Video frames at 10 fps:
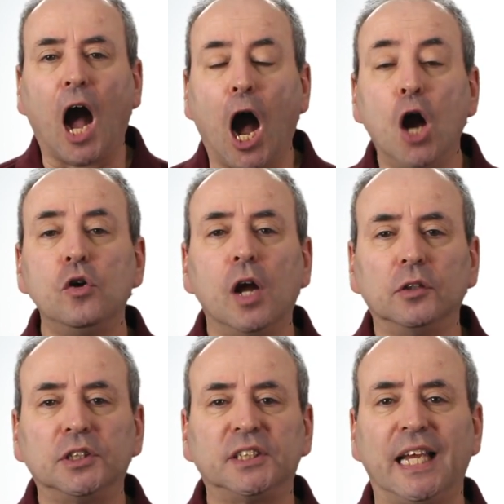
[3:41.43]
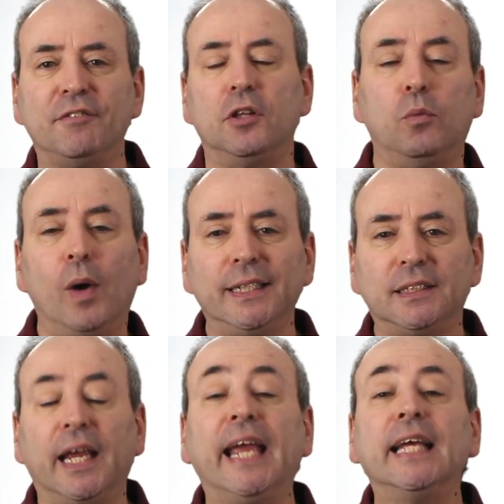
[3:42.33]
Ohno's seventh
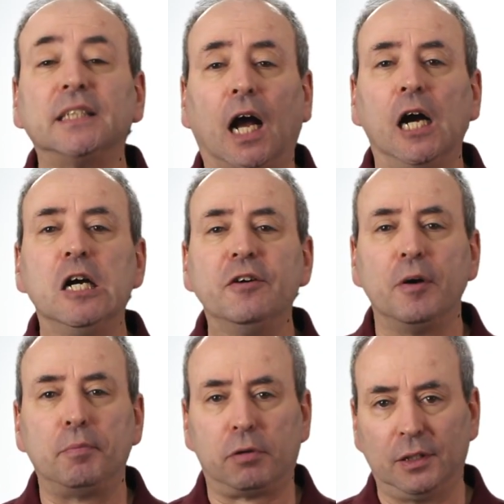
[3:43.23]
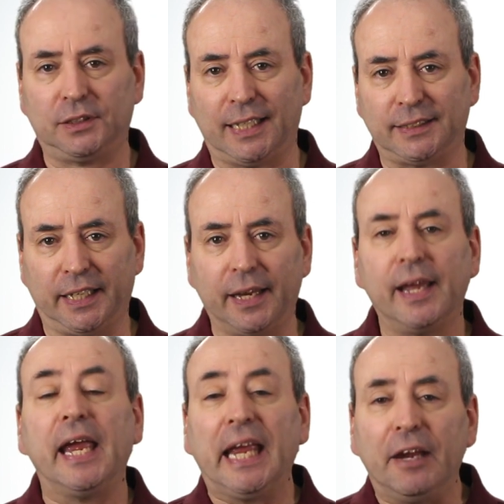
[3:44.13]
waste is overprocessing.
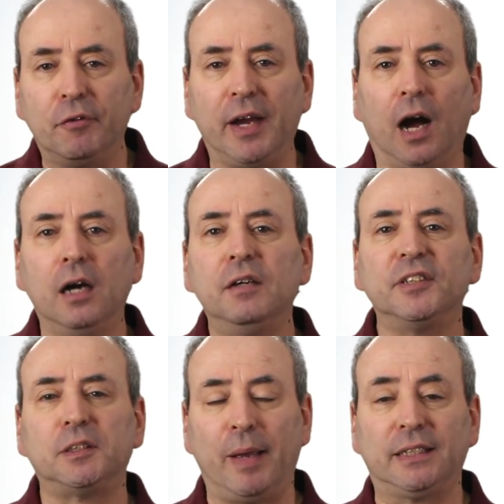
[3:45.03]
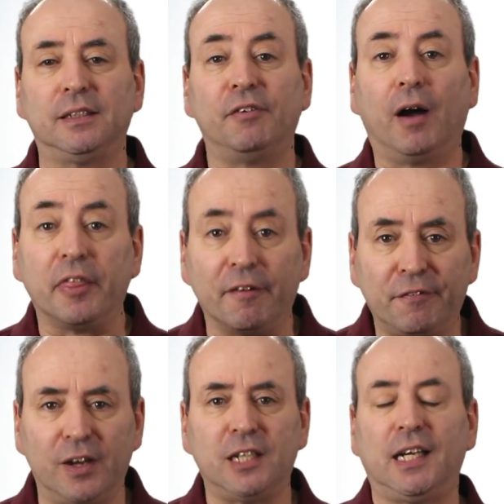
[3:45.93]
If we overspecify the
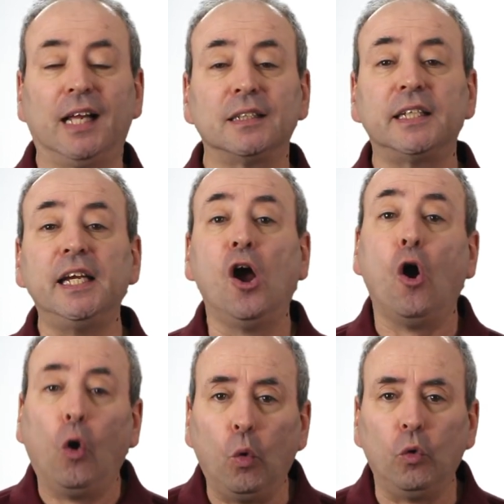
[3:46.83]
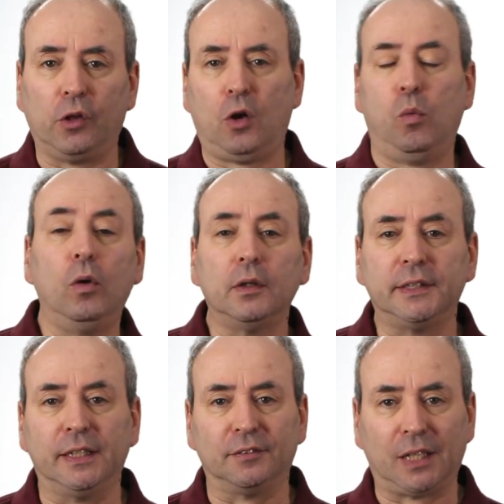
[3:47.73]
functionality or the
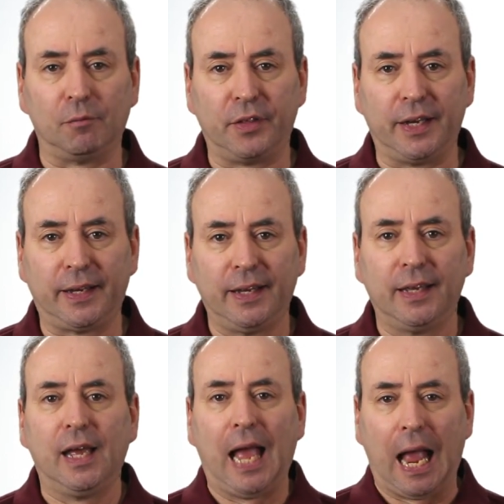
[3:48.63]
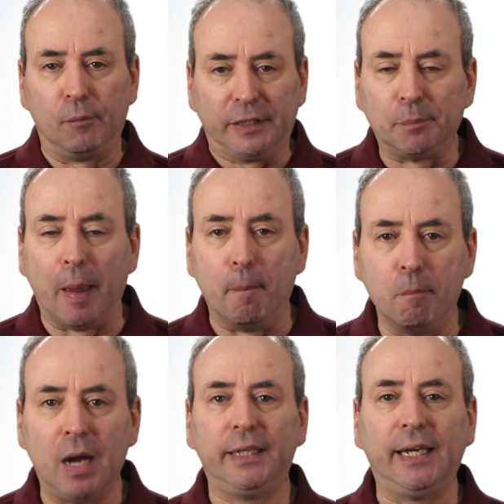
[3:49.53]
quality of something, and we spend
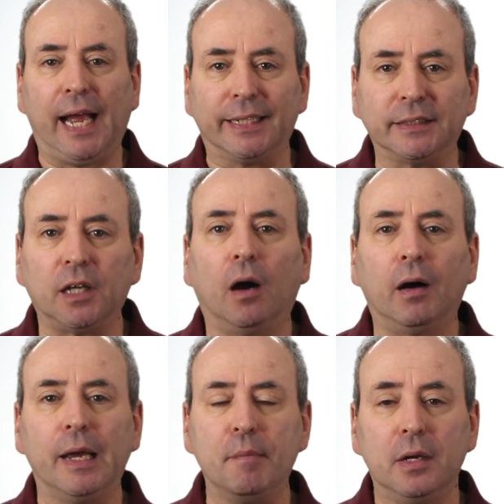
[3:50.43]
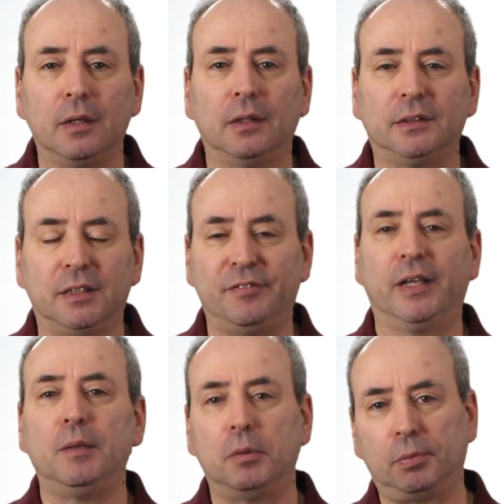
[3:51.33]
money and time to
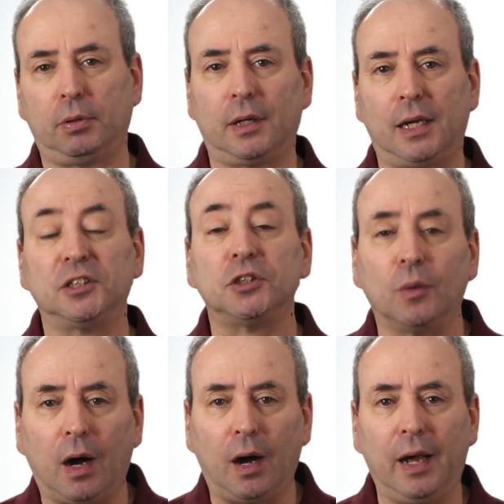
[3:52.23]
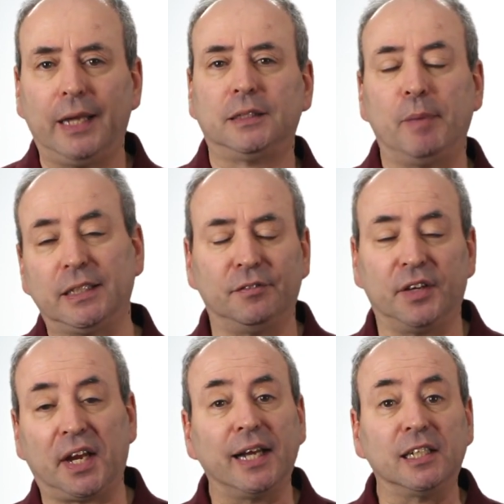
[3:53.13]
develop a product to a higher
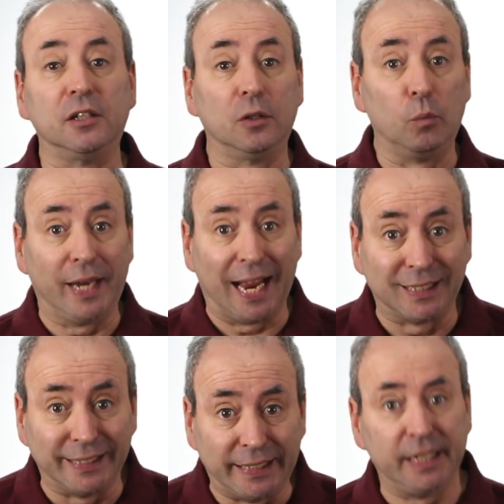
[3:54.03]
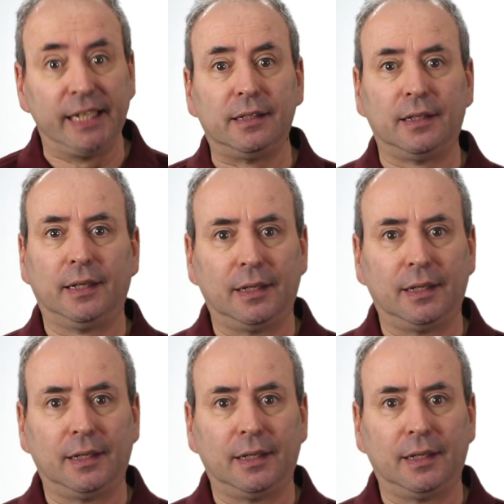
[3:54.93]
specification than we actually need,